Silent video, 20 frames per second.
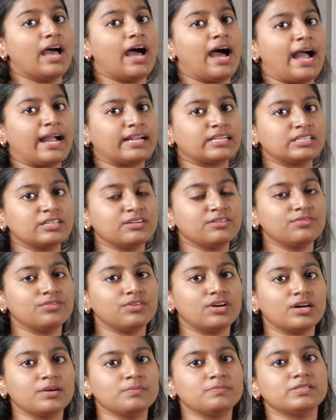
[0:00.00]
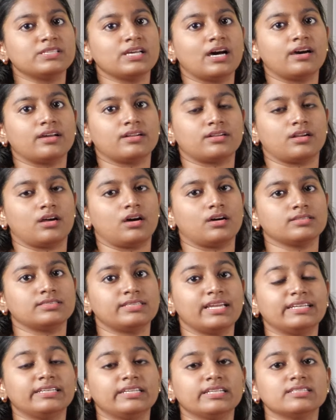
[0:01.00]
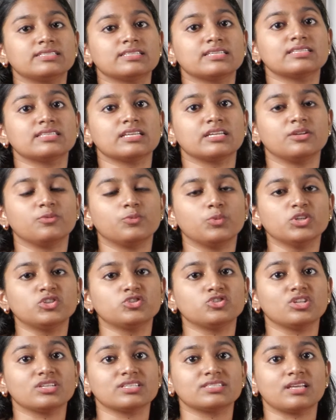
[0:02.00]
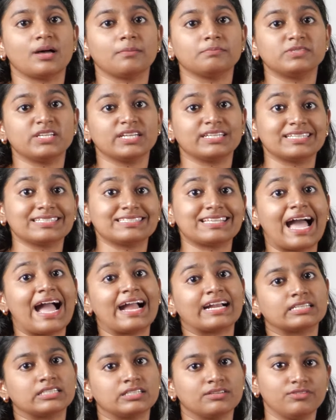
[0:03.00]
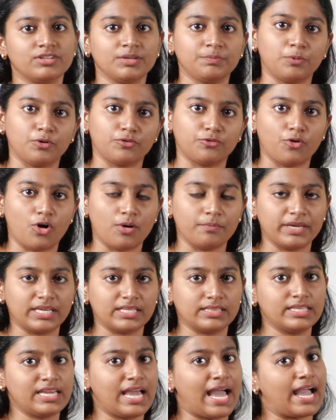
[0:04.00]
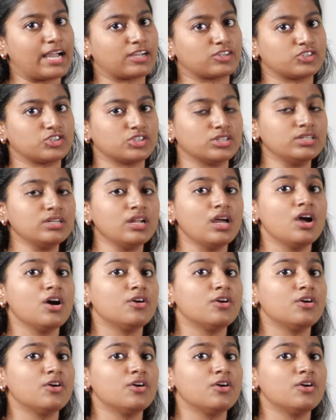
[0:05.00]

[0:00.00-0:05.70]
Active verbs are sentences in which the subject is actively performing the action.